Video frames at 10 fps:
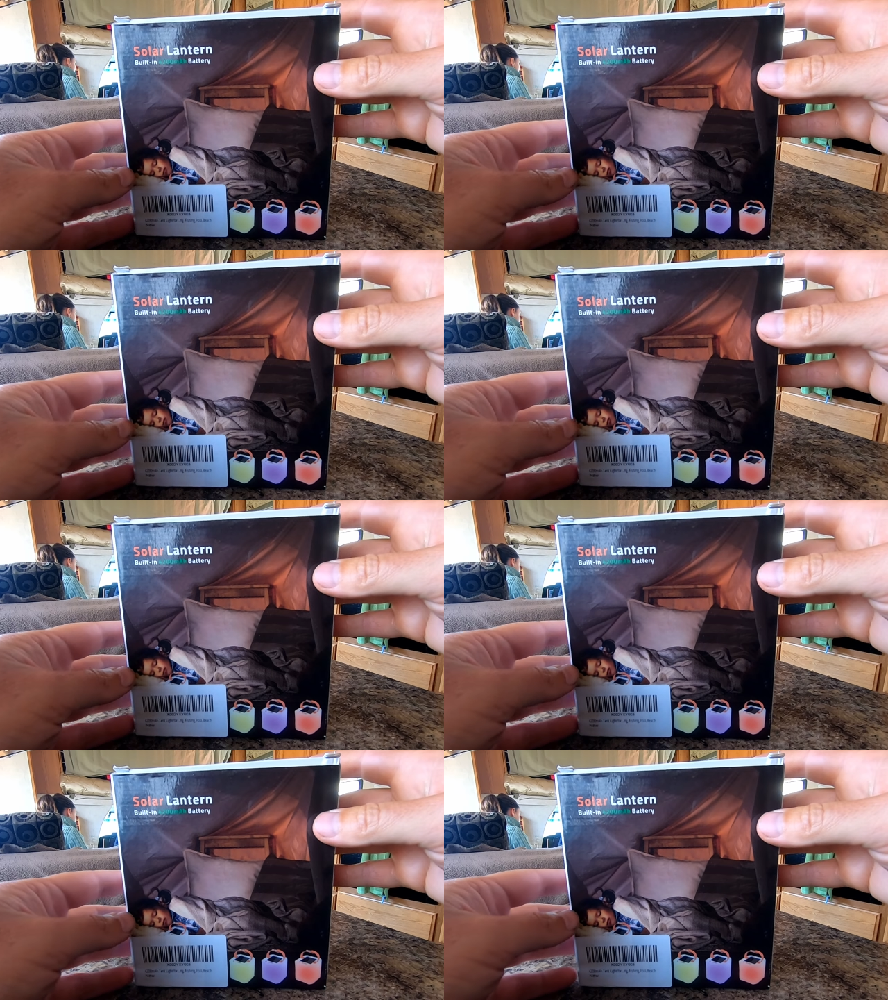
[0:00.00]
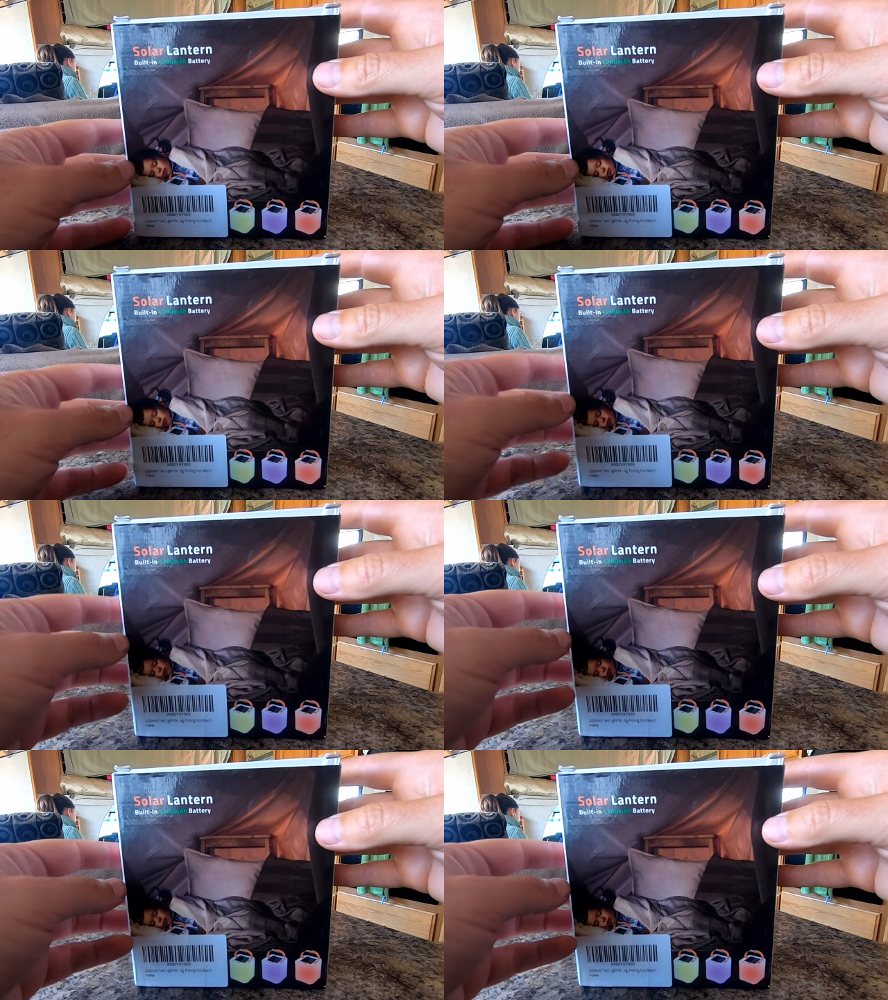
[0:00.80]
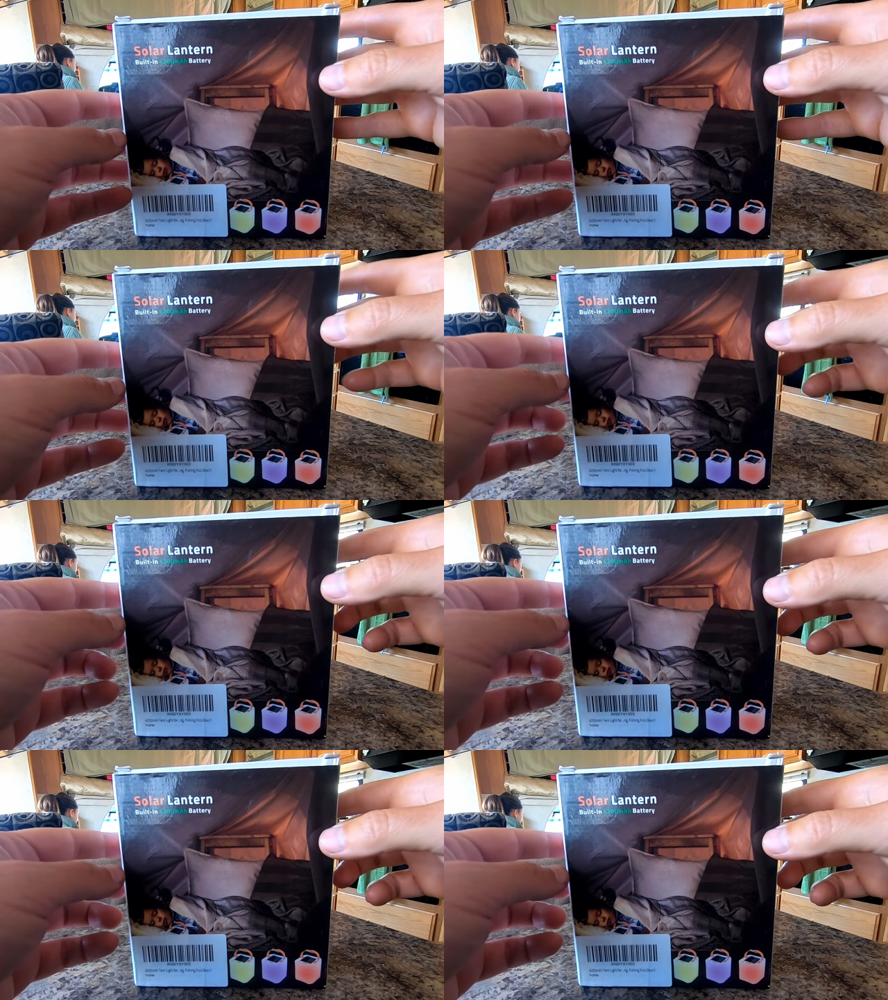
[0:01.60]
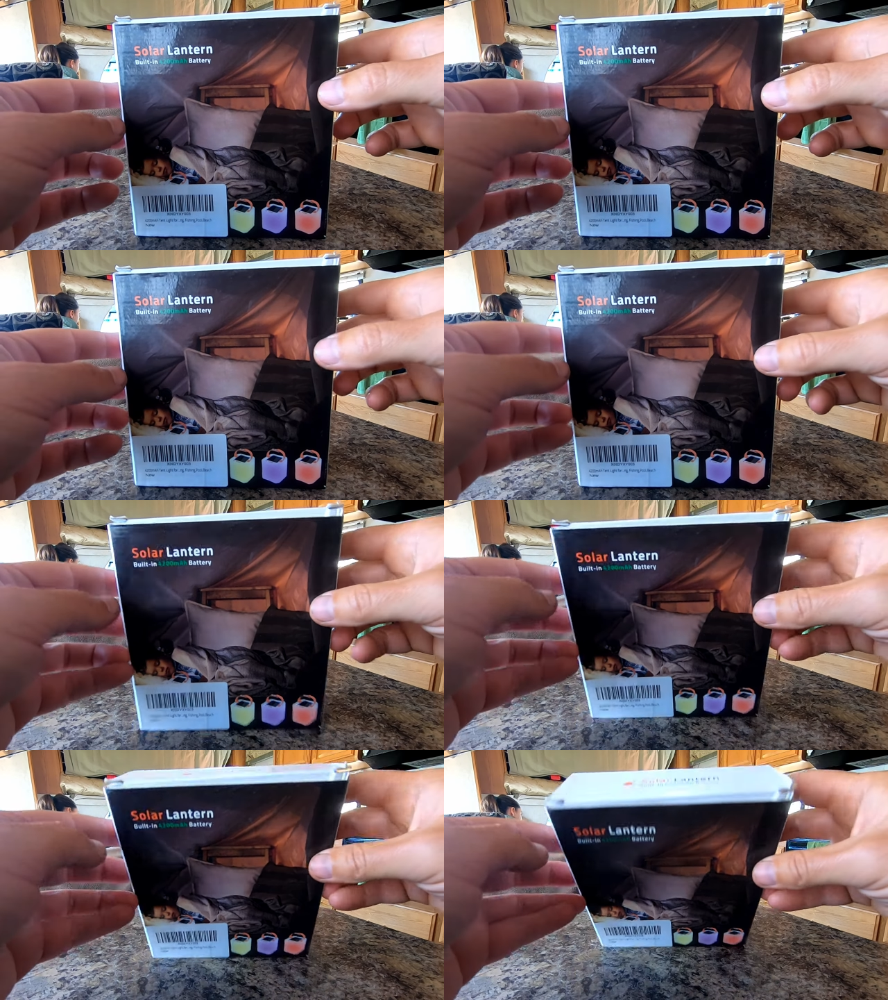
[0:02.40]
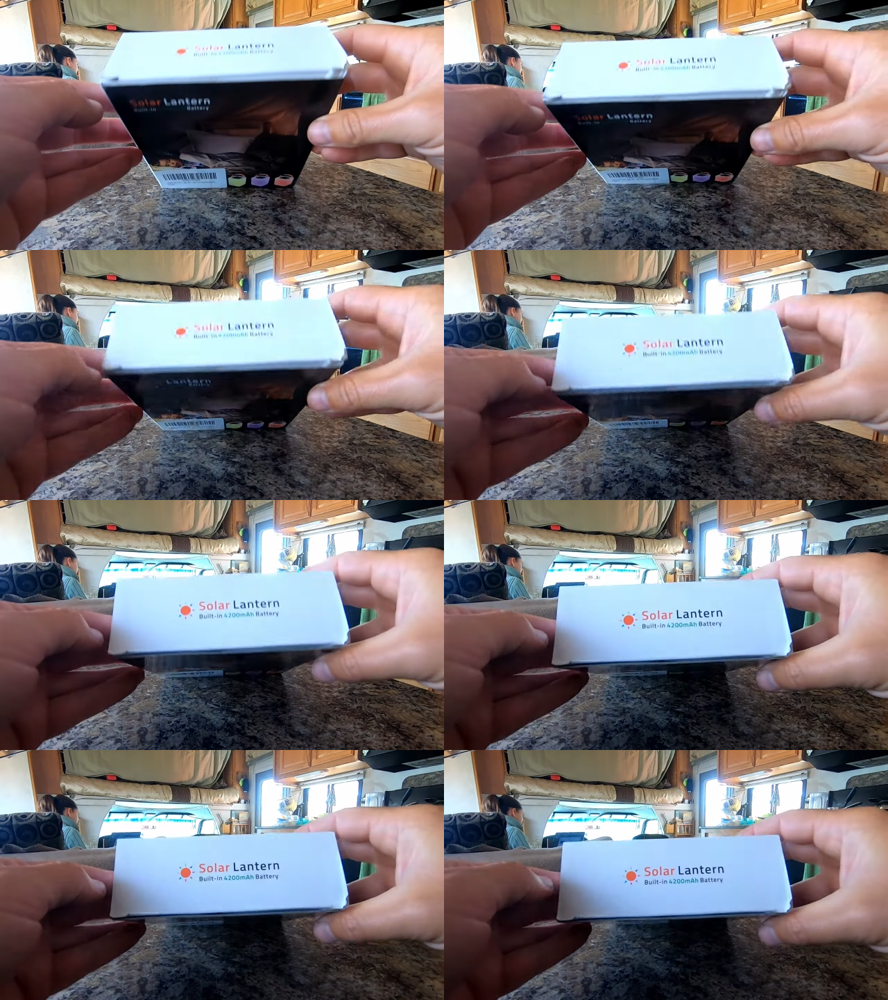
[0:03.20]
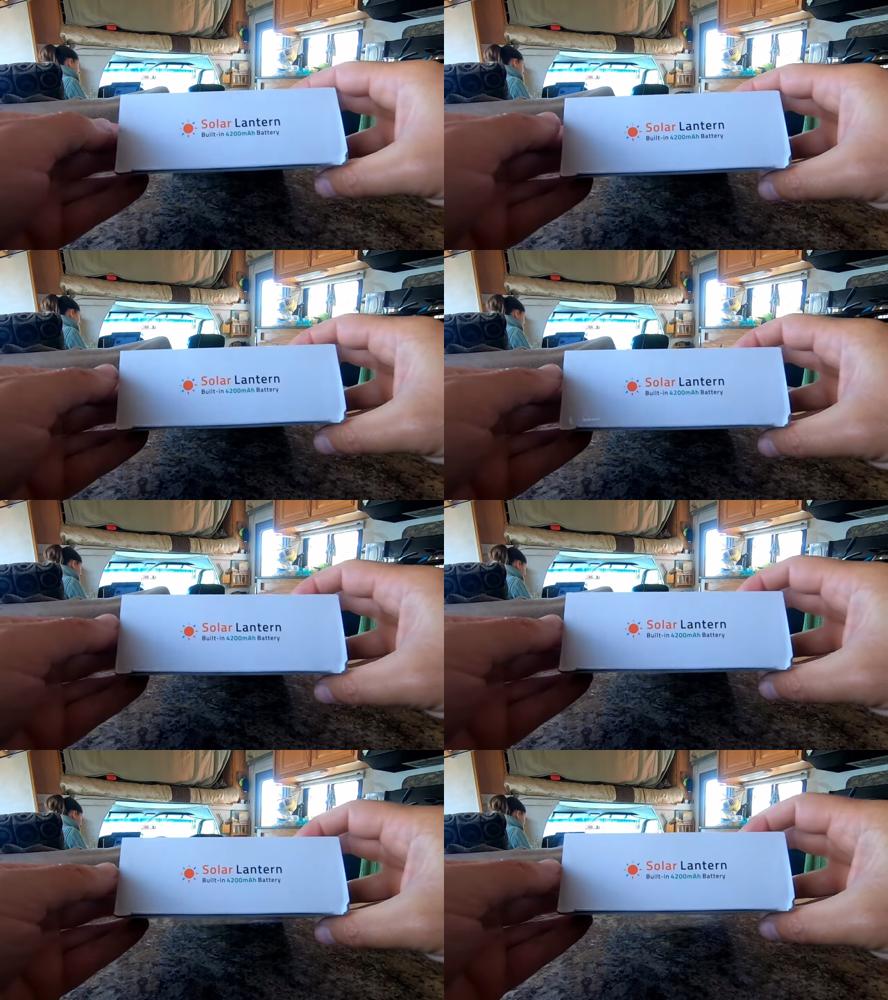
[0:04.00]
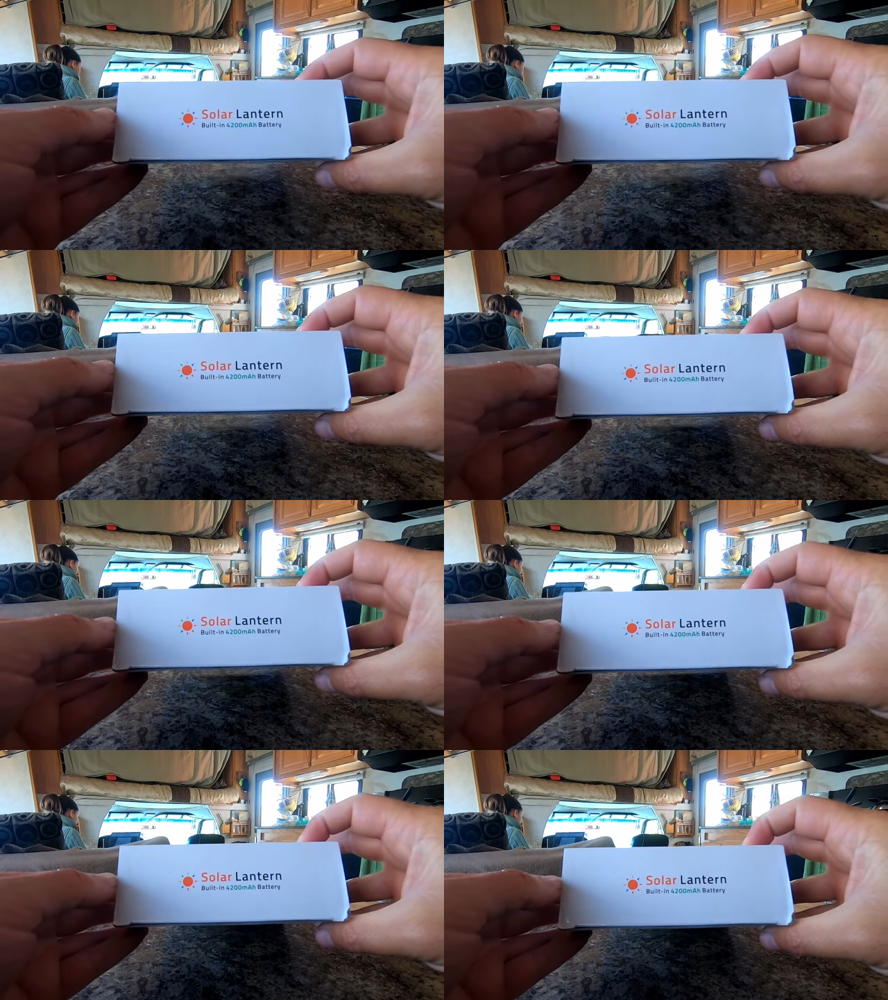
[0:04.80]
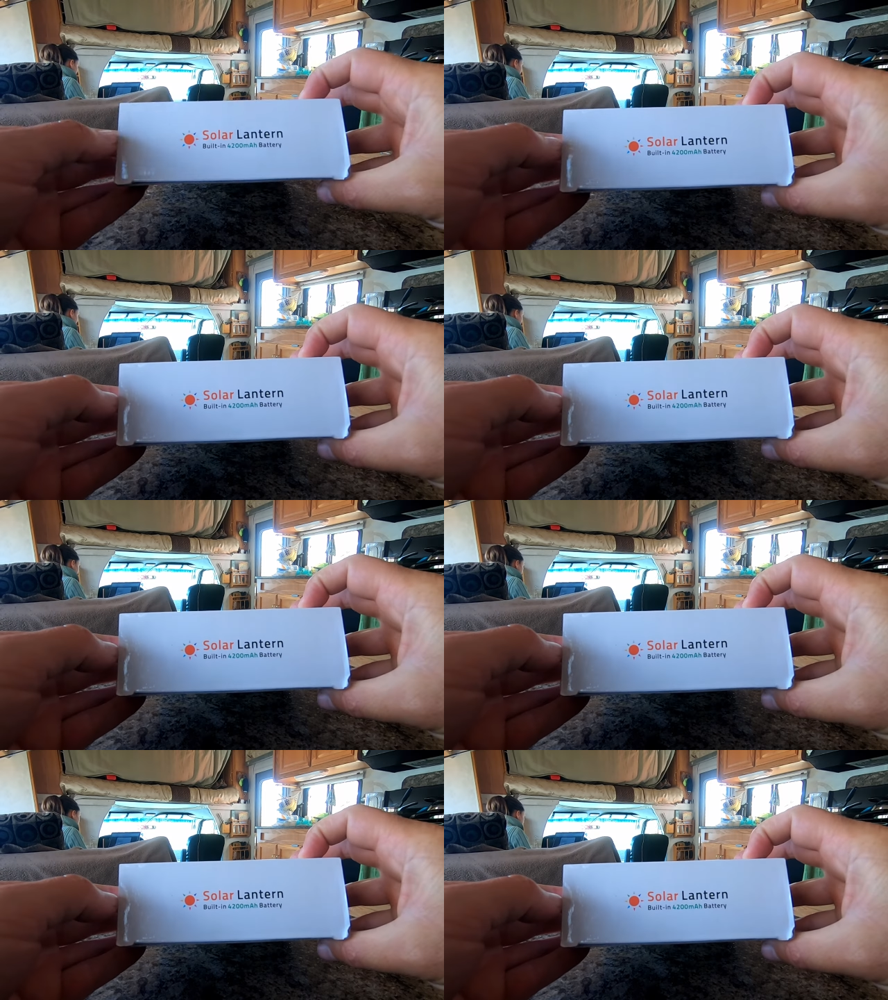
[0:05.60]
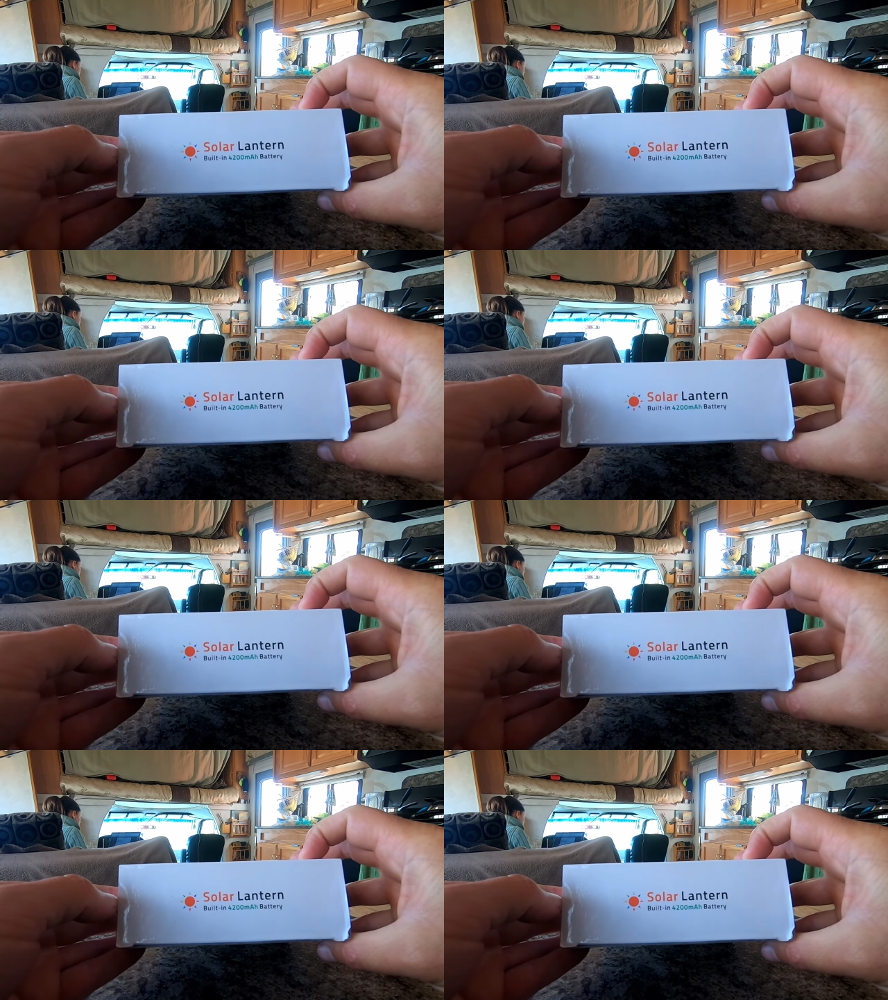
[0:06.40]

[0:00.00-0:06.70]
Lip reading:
(no speaker visible)